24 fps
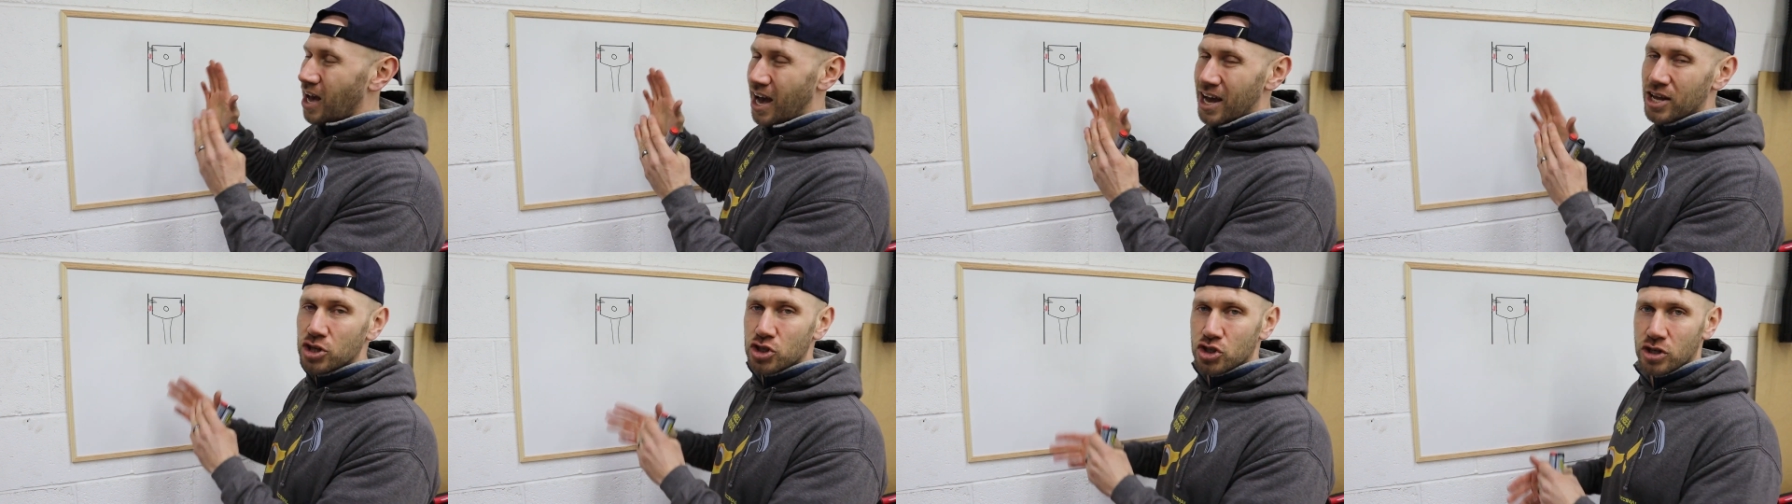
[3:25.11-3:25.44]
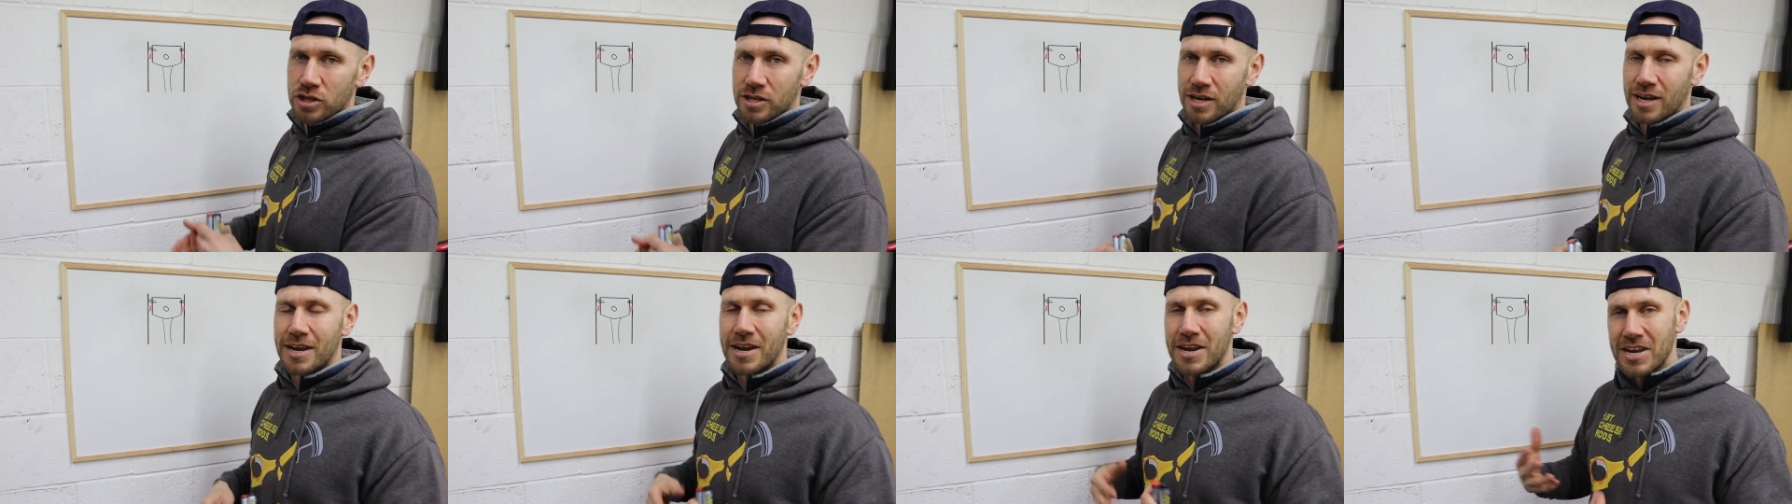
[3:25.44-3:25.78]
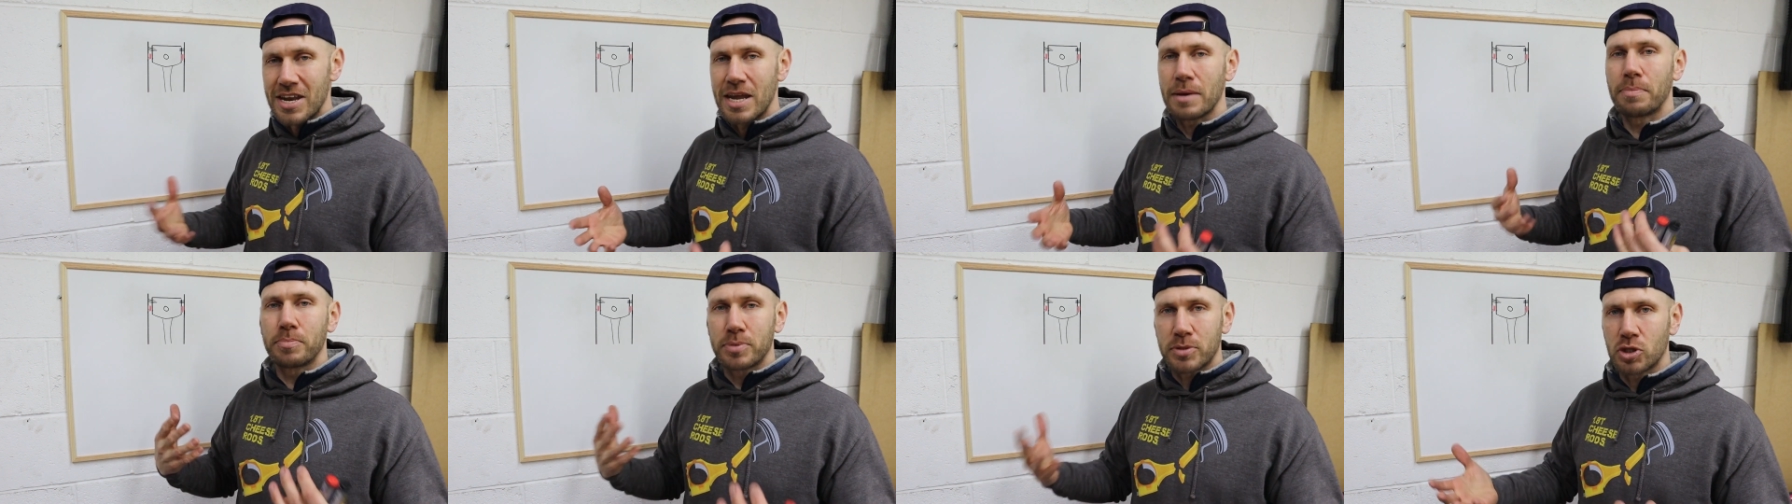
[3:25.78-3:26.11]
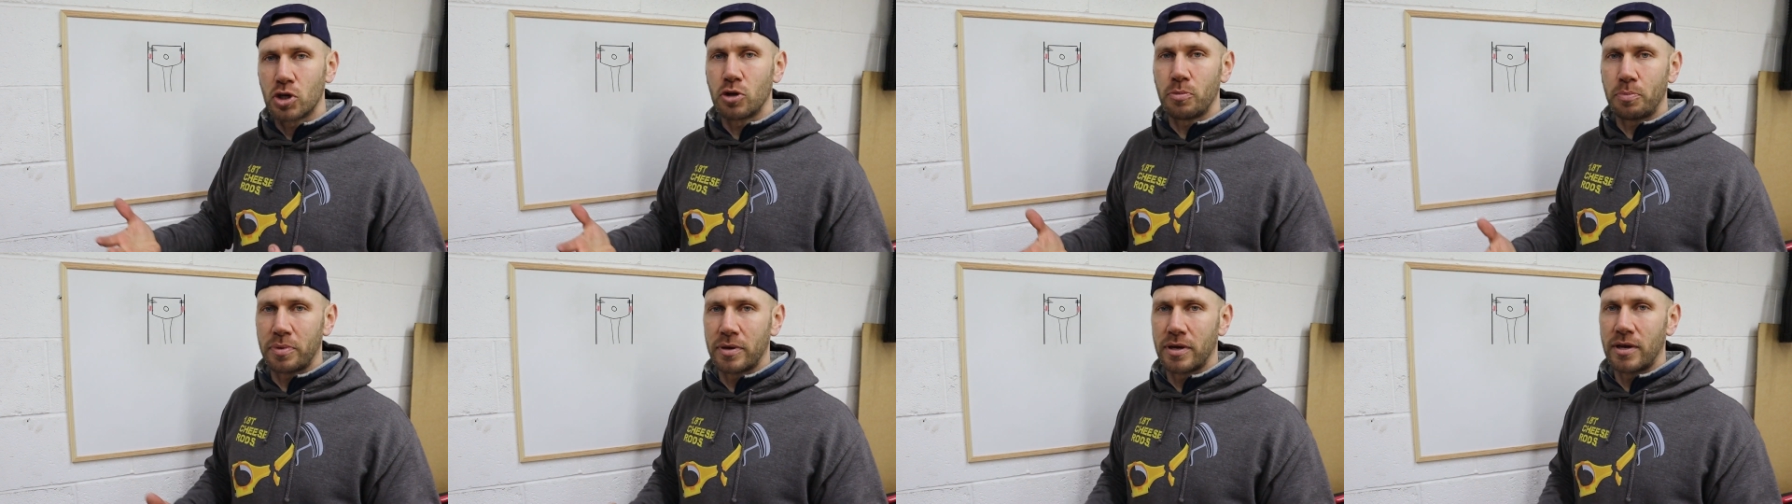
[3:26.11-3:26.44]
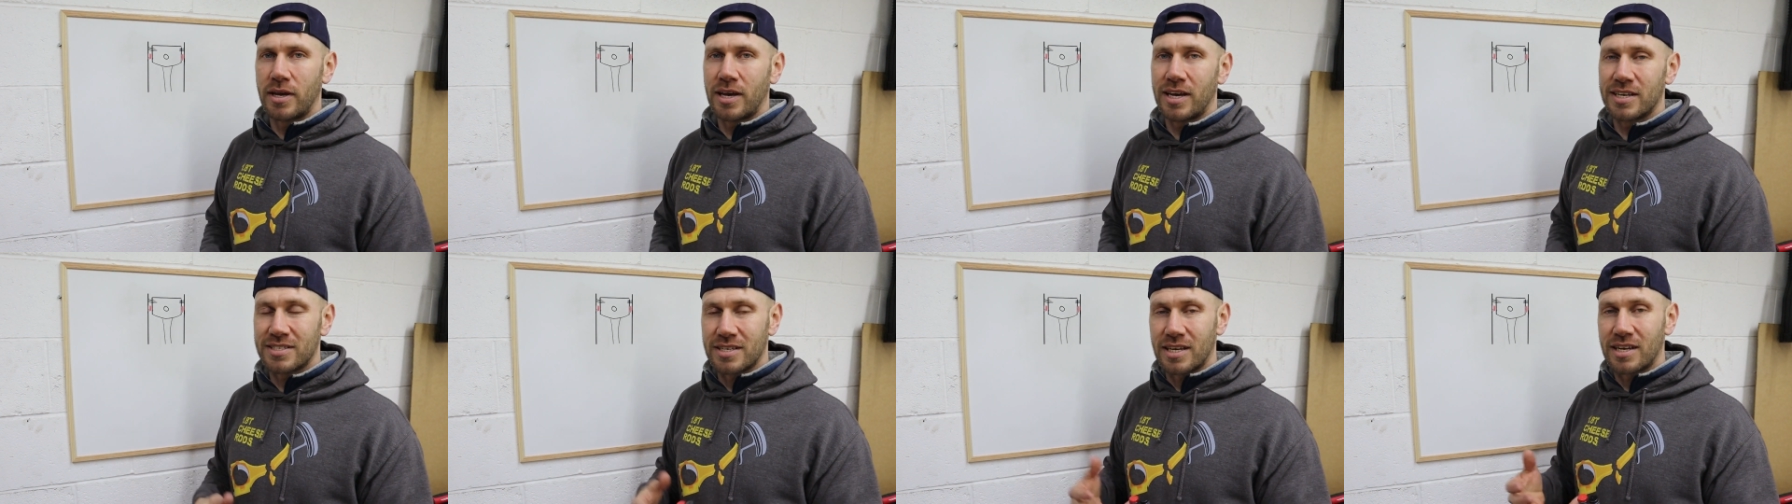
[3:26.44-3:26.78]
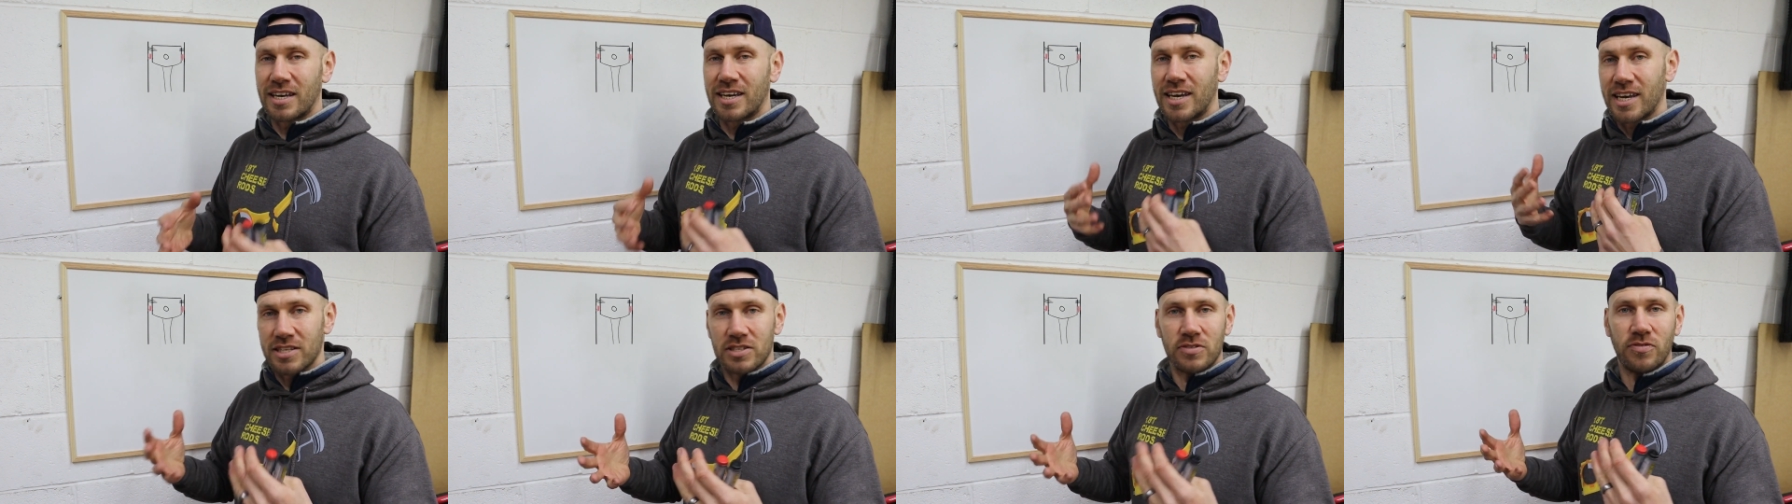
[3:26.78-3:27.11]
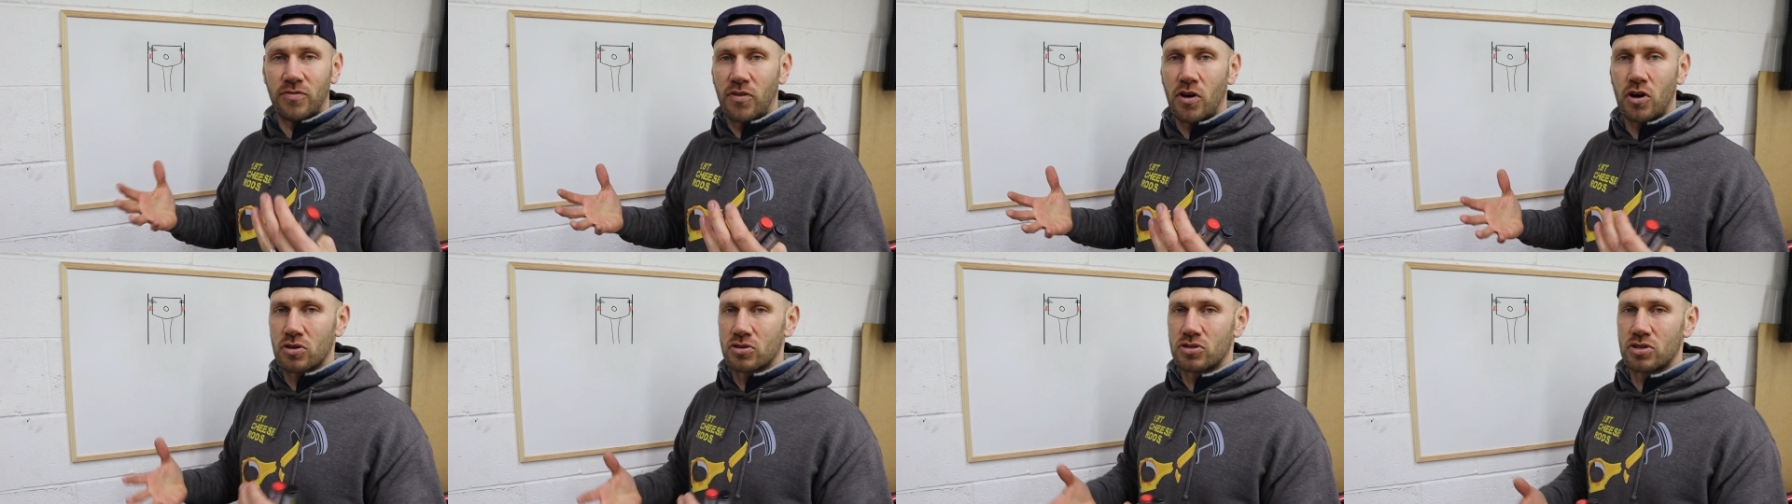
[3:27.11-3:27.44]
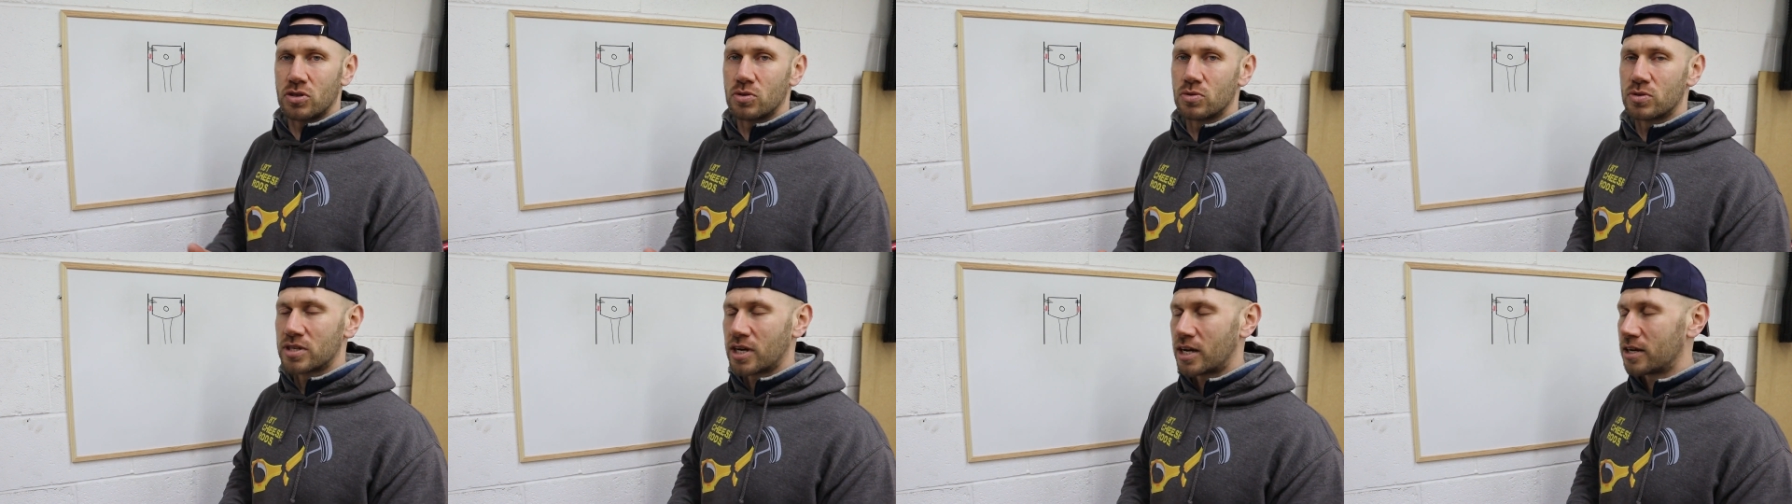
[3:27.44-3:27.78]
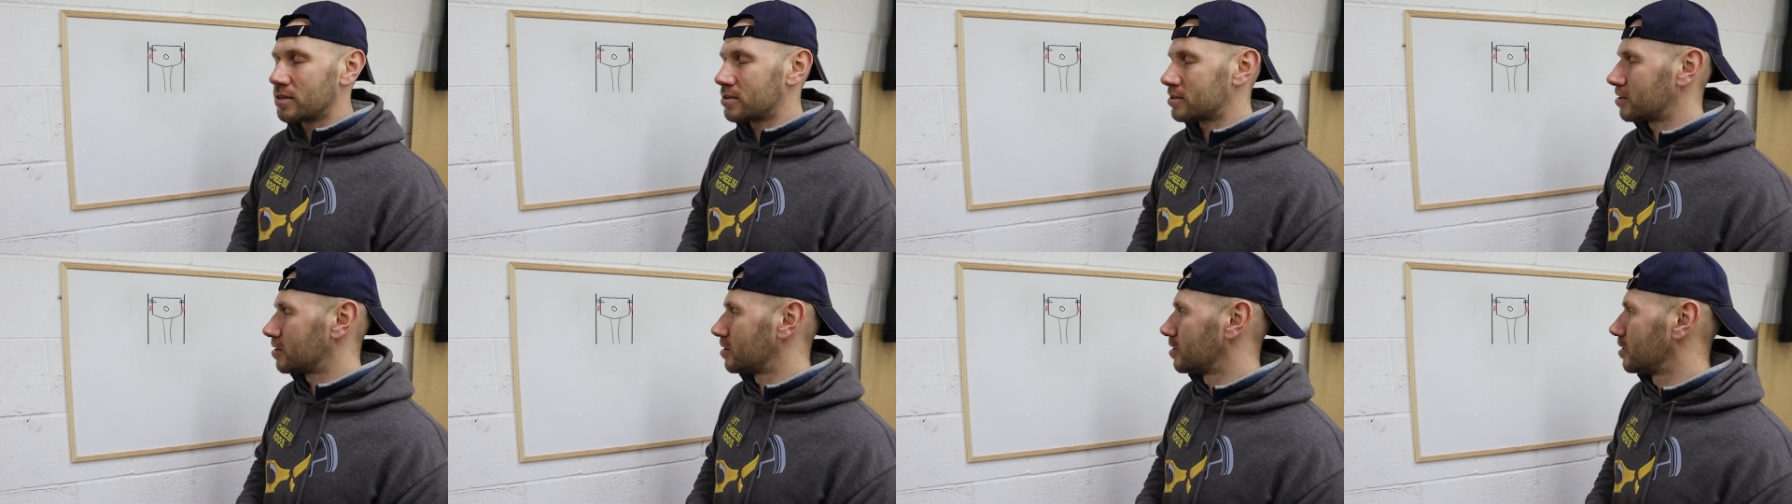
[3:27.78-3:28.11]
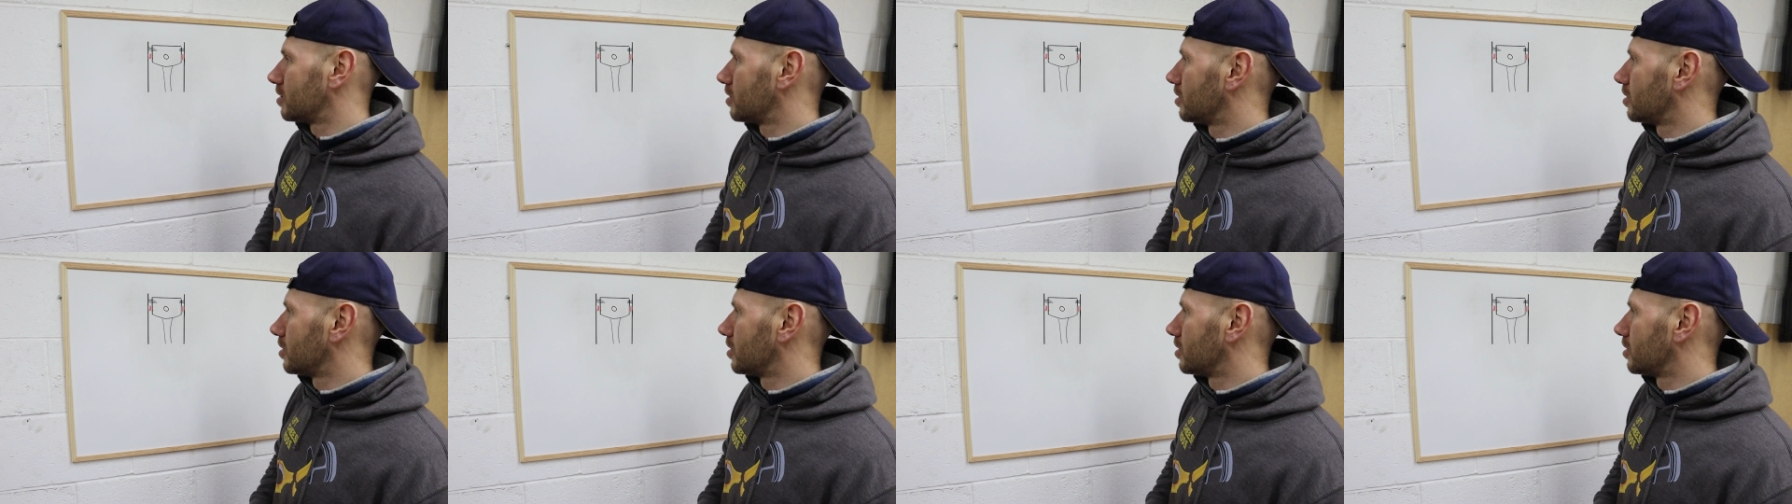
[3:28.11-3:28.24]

engine nips up as in it gets far too tight.